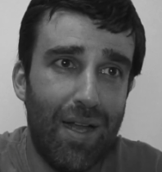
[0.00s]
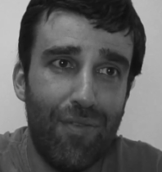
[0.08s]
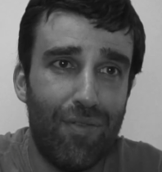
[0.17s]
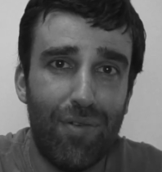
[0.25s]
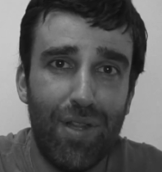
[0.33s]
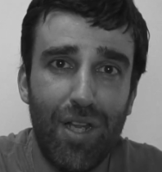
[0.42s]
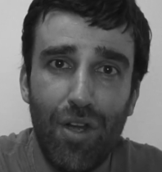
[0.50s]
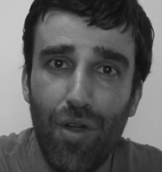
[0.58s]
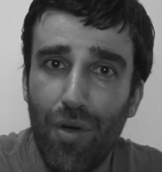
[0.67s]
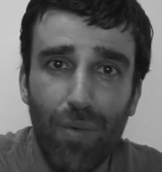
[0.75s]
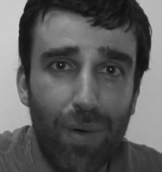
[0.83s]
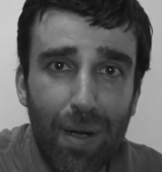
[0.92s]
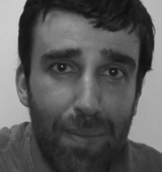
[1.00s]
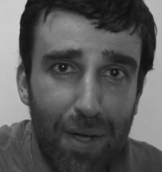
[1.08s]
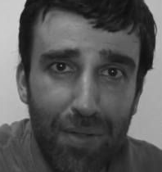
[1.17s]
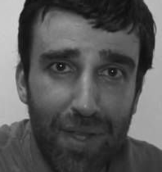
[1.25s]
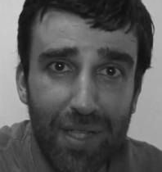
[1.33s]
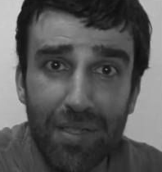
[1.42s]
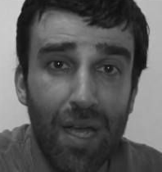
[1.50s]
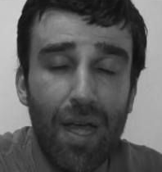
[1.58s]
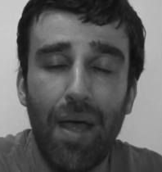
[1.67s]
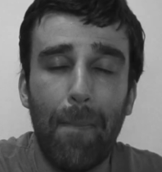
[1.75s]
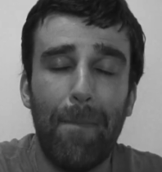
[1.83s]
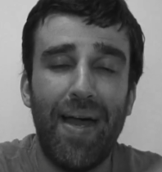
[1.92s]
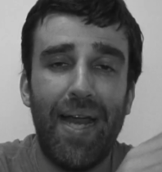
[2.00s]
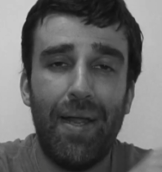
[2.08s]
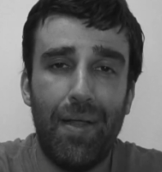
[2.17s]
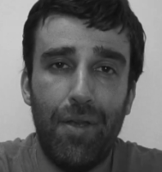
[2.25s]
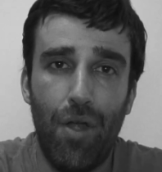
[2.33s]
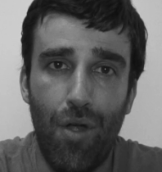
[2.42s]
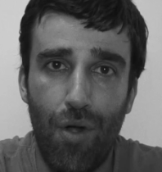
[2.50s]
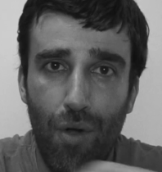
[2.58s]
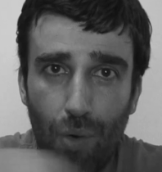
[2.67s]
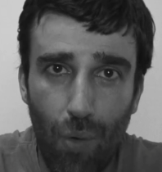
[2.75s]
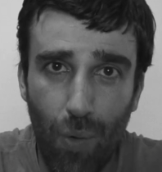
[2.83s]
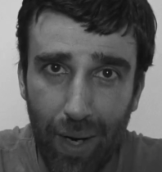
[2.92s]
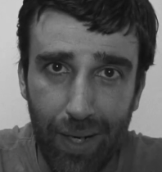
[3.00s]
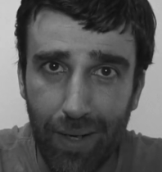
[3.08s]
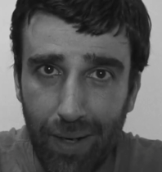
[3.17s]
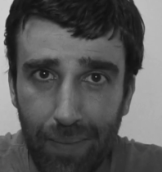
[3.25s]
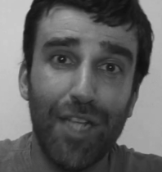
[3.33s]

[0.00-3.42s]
have already known about this, but I had no idea.